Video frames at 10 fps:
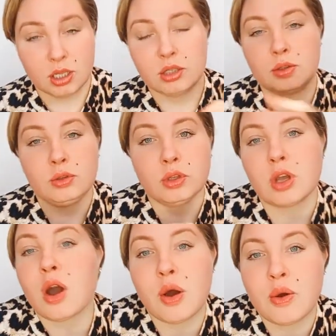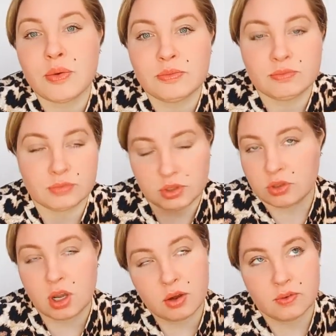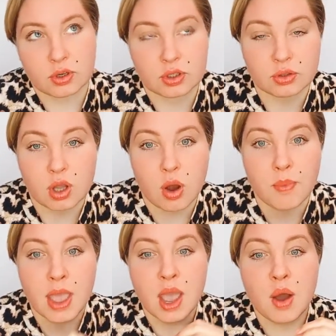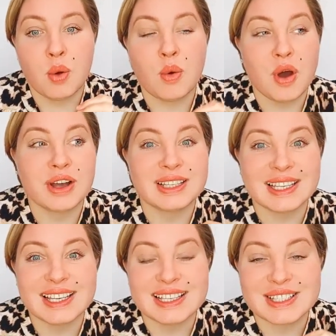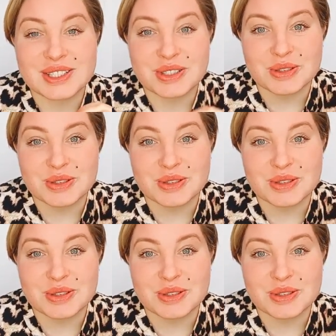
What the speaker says: Do you know? You know, of course you know. What is